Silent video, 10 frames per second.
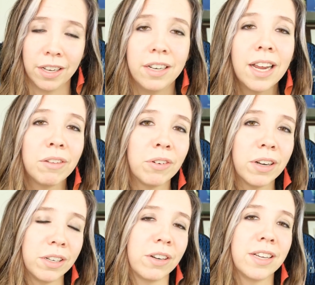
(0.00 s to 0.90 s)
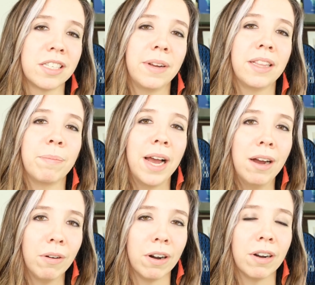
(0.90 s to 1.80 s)
Never underestimate the
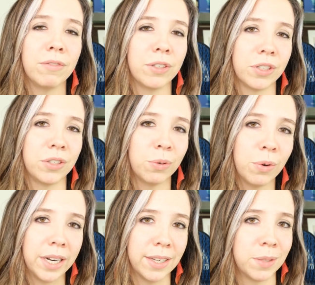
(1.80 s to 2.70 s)
power of your story,